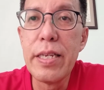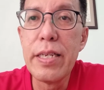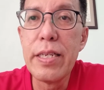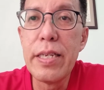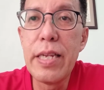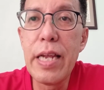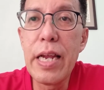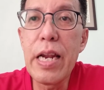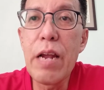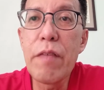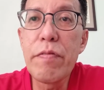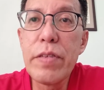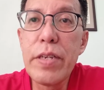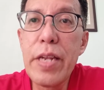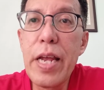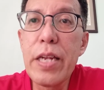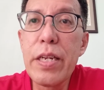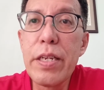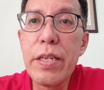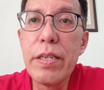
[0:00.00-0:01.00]
Then after
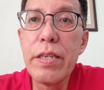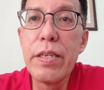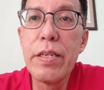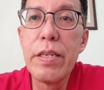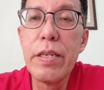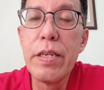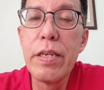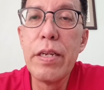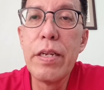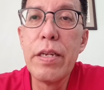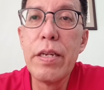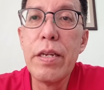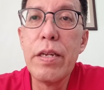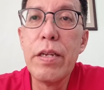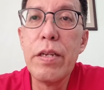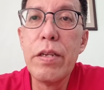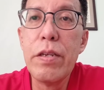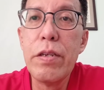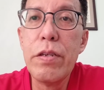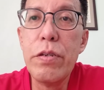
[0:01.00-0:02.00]
that,
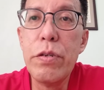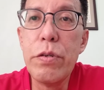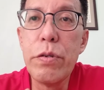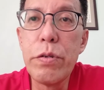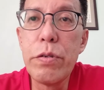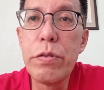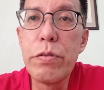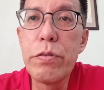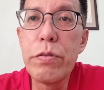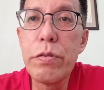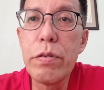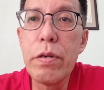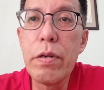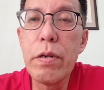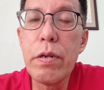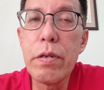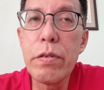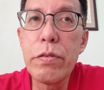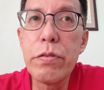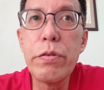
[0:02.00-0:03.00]

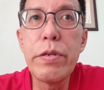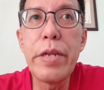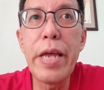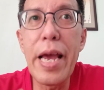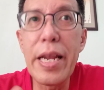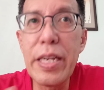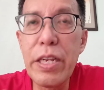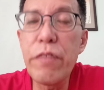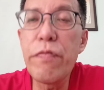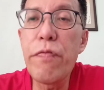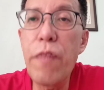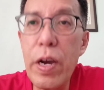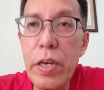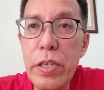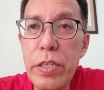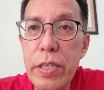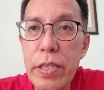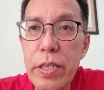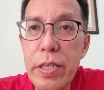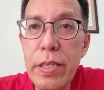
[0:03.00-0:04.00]
through the edit
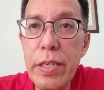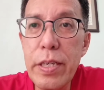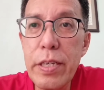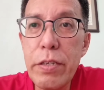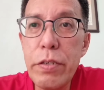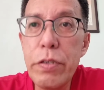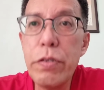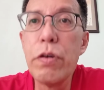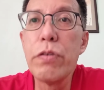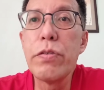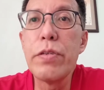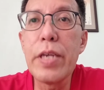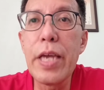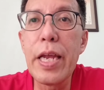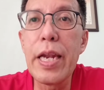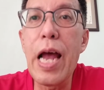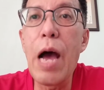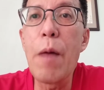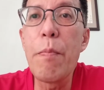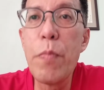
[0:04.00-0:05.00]
function, you also
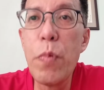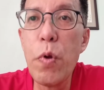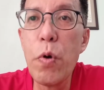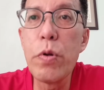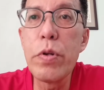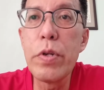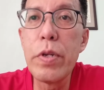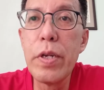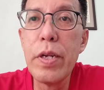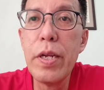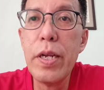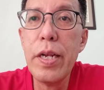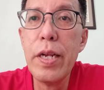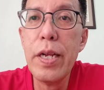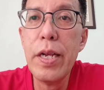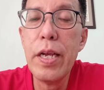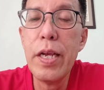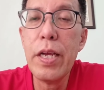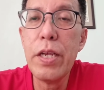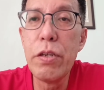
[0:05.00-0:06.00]
can upload
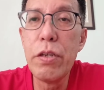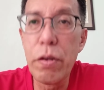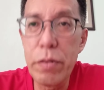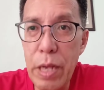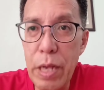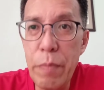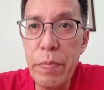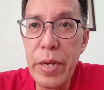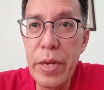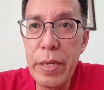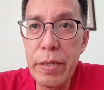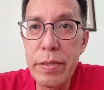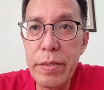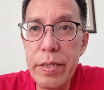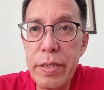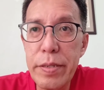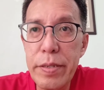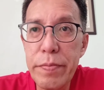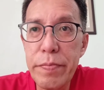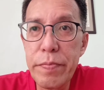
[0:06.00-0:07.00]
your
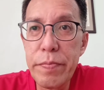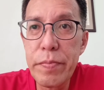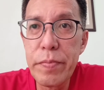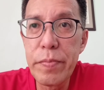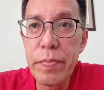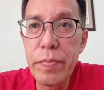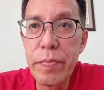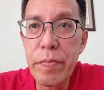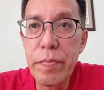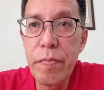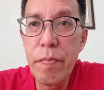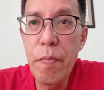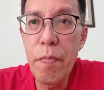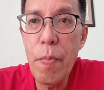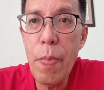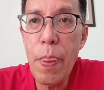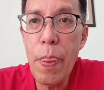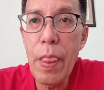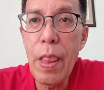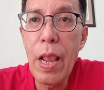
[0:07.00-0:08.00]
thumbnails.
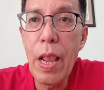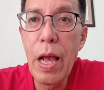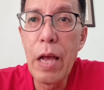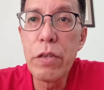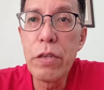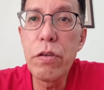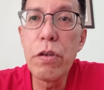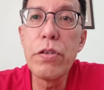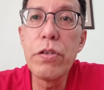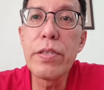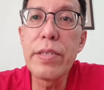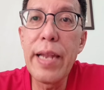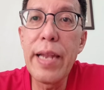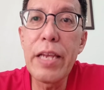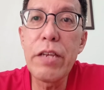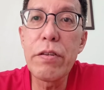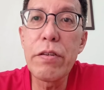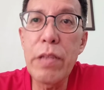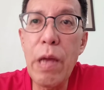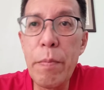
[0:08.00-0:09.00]
So you
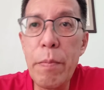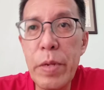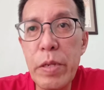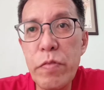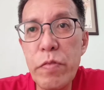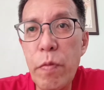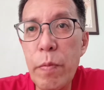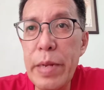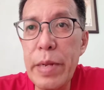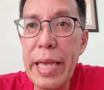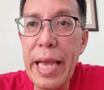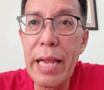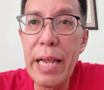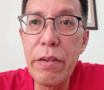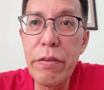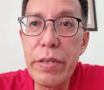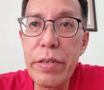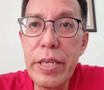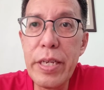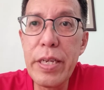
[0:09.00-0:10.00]
select your thumbnails from the
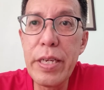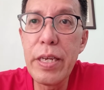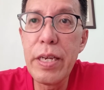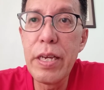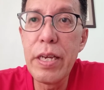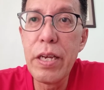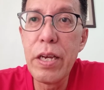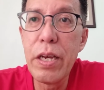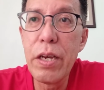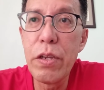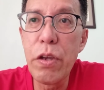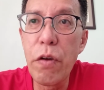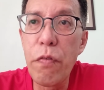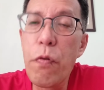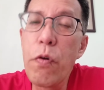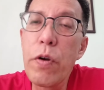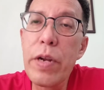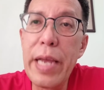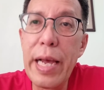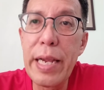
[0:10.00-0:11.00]
gallery, your
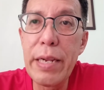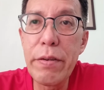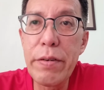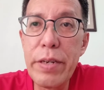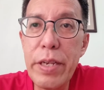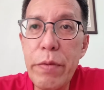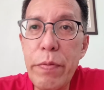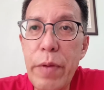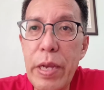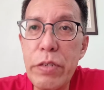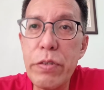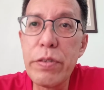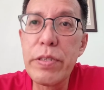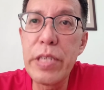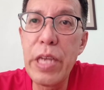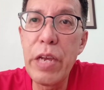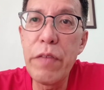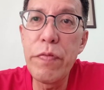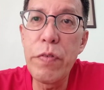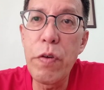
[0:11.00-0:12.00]
phone gallery, where you
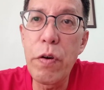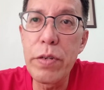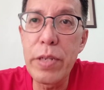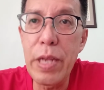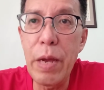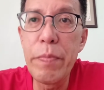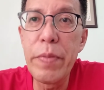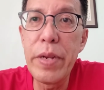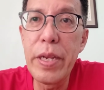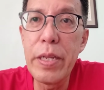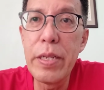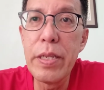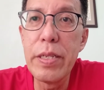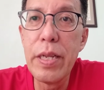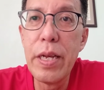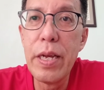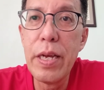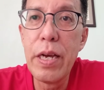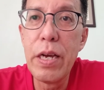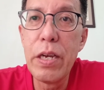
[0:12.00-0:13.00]
save your thumbnail,
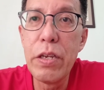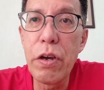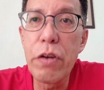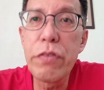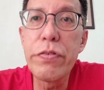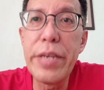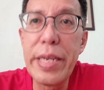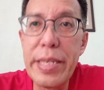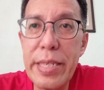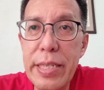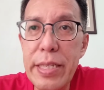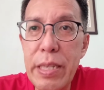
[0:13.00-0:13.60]
your created